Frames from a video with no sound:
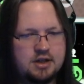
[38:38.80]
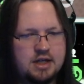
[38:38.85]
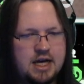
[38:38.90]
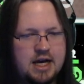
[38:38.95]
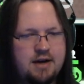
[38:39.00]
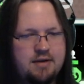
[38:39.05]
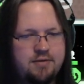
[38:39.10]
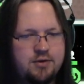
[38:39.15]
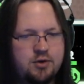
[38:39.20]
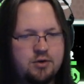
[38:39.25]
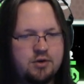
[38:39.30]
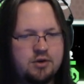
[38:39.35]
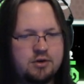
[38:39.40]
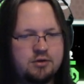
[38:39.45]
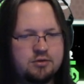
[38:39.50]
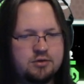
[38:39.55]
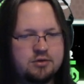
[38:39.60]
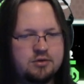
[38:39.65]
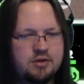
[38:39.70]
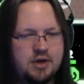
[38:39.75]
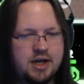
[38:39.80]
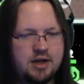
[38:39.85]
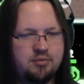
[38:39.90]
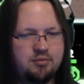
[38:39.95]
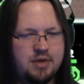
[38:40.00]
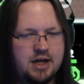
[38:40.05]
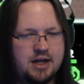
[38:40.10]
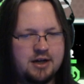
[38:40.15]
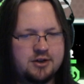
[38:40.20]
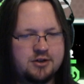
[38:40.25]
Have your crew
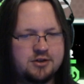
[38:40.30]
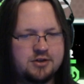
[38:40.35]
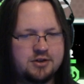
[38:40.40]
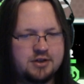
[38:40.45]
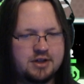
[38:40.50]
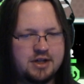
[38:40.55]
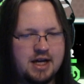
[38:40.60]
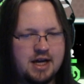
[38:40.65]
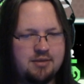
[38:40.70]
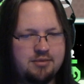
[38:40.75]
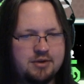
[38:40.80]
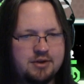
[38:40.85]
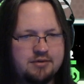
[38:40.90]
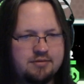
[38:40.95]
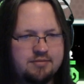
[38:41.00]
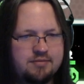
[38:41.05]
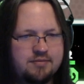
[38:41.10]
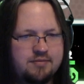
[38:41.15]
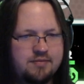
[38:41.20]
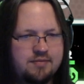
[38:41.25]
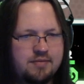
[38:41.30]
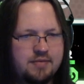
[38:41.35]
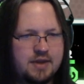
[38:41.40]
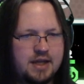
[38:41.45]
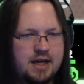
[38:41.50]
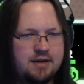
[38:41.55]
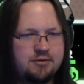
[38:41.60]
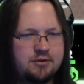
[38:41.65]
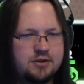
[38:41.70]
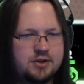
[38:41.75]
admonish their captain.
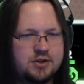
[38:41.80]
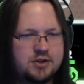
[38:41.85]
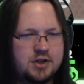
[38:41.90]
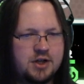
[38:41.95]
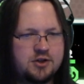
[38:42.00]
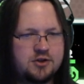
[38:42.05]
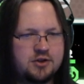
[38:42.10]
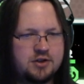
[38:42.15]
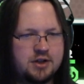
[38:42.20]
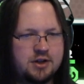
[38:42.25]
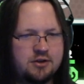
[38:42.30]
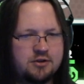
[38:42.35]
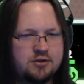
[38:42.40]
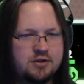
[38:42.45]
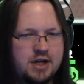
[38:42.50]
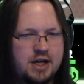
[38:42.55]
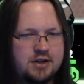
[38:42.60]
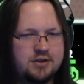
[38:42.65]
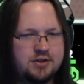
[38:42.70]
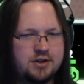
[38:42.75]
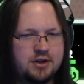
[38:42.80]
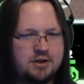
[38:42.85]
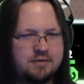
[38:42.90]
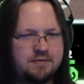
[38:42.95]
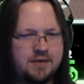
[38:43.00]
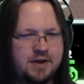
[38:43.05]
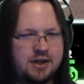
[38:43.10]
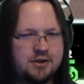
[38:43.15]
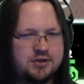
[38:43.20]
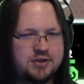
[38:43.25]
After discussion that your translator
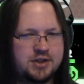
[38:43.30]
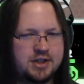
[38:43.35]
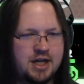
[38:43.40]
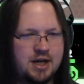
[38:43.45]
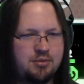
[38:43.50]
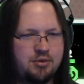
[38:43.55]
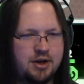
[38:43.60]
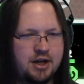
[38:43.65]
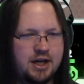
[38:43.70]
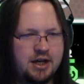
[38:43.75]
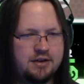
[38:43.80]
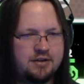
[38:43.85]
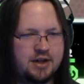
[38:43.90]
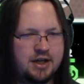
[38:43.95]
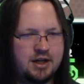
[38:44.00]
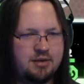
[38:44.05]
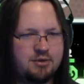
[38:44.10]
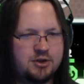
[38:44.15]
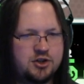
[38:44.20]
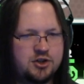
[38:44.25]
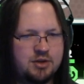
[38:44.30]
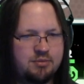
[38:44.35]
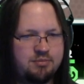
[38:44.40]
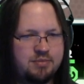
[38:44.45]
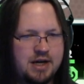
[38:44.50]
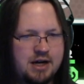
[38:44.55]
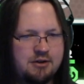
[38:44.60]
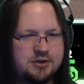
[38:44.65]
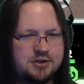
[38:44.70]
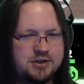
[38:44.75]
fails to comprehend, the enemy ship
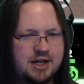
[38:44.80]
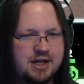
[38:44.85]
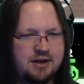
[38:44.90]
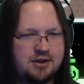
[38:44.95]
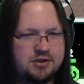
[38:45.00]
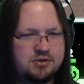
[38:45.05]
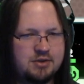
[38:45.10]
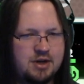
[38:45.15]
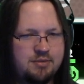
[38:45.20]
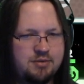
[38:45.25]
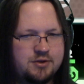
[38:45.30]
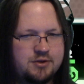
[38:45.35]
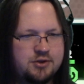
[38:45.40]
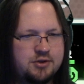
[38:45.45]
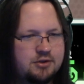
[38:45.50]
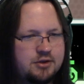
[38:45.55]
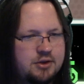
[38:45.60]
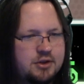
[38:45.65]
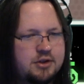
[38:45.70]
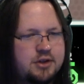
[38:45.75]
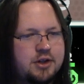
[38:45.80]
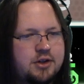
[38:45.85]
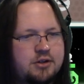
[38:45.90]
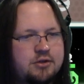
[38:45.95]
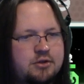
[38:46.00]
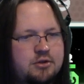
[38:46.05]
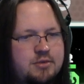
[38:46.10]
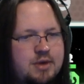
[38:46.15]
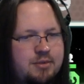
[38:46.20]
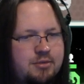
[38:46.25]
powers down its weapons. You learn that your
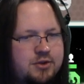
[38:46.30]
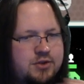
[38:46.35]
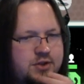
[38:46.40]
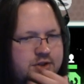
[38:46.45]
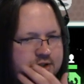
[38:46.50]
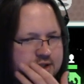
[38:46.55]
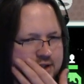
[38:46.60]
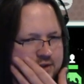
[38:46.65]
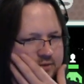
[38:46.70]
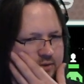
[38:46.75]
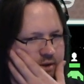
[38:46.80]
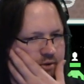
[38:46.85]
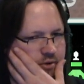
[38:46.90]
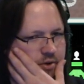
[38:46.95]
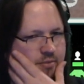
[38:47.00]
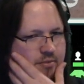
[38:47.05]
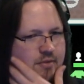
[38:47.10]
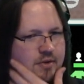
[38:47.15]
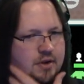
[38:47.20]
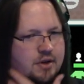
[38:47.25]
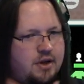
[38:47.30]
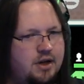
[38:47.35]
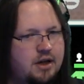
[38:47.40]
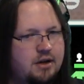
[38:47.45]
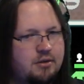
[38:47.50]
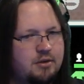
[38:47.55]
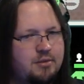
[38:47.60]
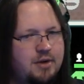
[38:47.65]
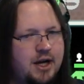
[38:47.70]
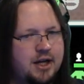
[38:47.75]
crew member successfully
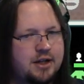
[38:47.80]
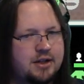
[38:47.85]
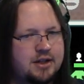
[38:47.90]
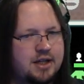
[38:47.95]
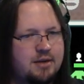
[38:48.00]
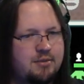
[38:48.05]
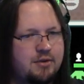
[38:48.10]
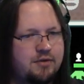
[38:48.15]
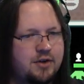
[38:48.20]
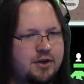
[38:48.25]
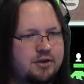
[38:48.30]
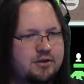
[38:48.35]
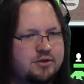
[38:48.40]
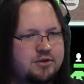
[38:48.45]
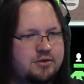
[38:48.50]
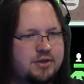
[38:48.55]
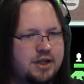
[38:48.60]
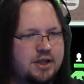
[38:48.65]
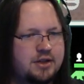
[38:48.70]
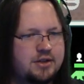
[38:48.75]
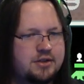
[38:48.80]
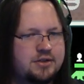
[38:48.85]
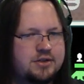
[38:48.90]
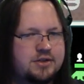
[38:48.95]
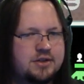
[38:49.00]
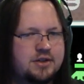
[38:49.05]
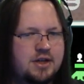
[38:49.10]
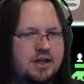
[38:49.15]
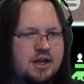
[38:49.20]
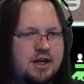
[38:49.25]
reminded them of their
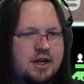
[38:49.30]
treaties,